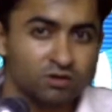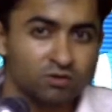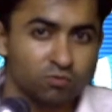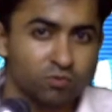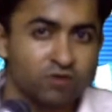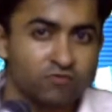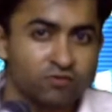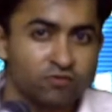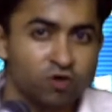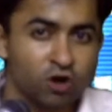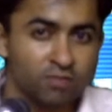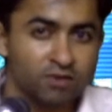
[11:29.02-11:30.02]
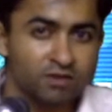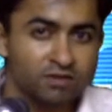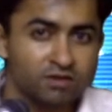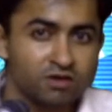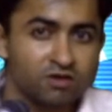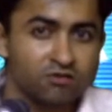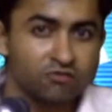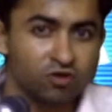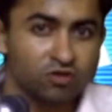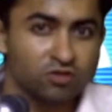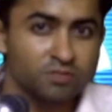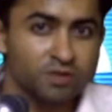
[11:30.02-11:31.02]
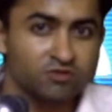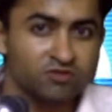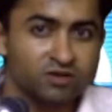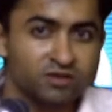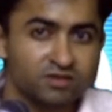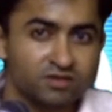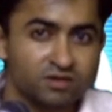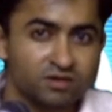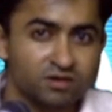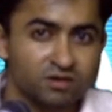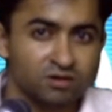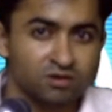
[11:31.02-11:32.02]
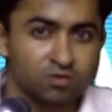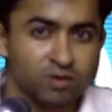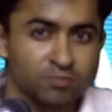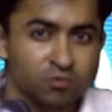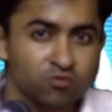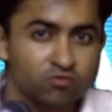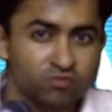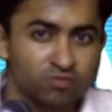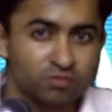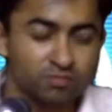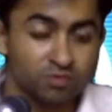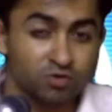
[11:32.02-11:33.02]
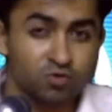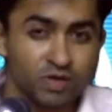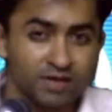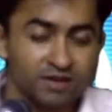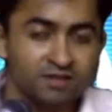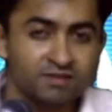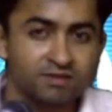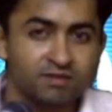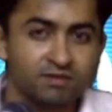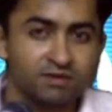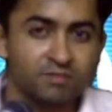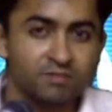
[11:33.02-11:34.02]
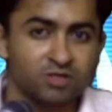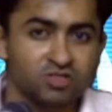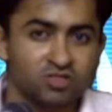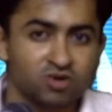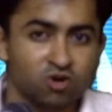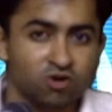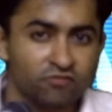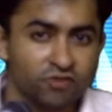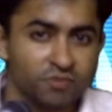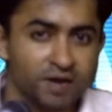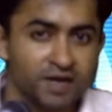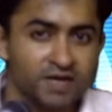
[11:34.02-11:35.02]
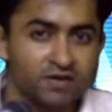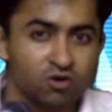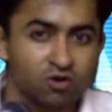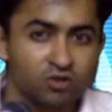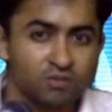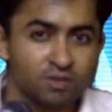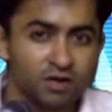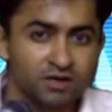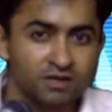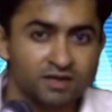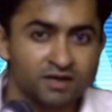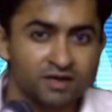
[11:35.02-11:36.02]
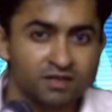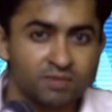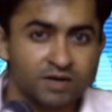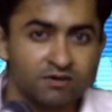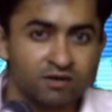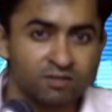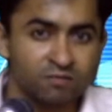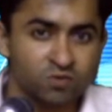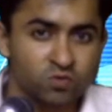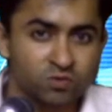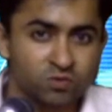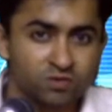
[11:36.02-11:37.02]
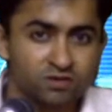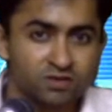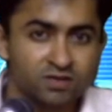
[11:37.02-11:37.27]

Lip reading: one of the warmers for the patients to increase the temperature of the pint or the blood that is being transfused.